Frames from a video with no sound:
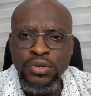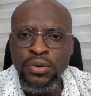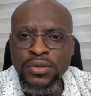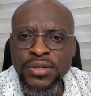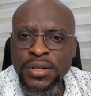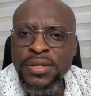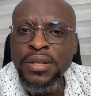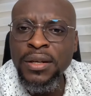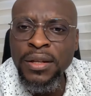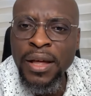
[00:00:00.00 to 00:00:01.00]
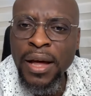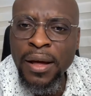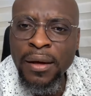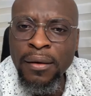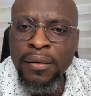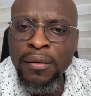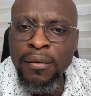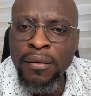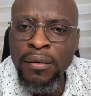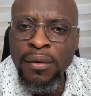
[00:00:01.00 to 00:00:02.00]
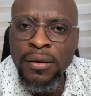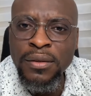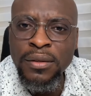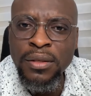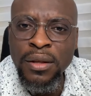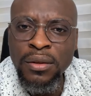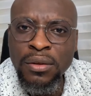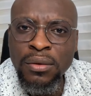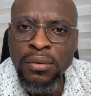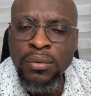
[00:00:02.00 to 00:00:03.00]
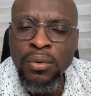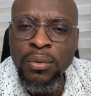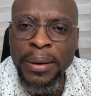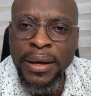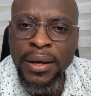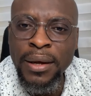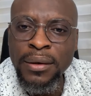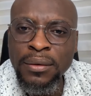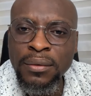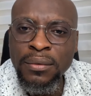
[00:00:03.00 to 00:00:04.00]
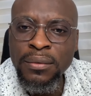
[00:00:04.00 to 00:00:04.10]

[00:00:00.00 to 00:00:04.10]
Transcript: John sixteen, yeah. Ngozi, thank you. Oh my God.